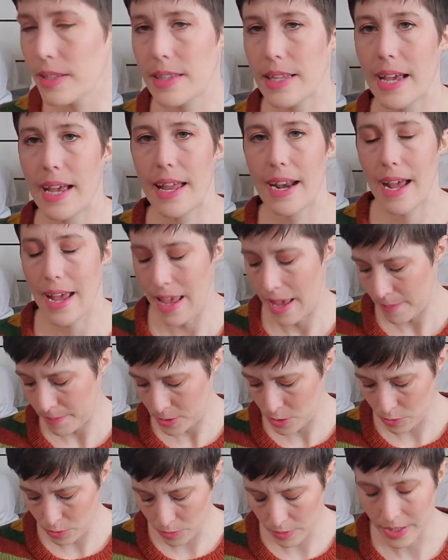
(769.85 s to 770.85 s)
that I
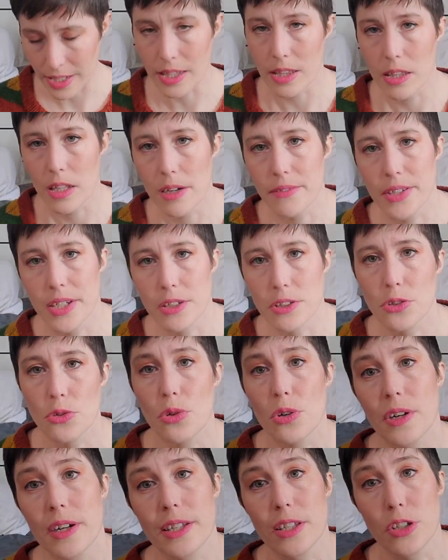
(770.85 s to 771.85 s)
absolutely love and
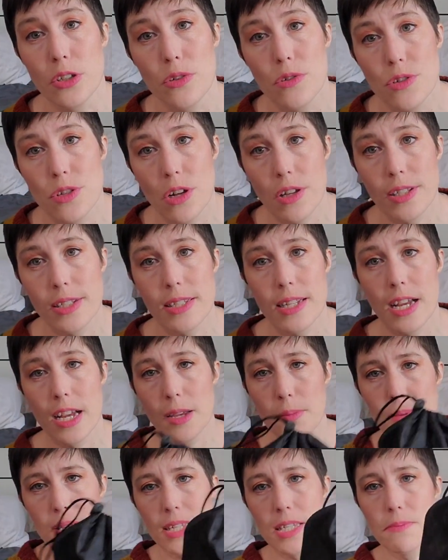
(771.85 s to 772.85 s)
adore and use all the
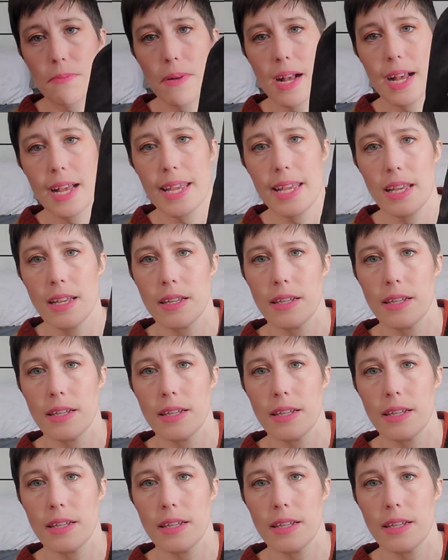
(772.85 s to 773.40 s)
time is my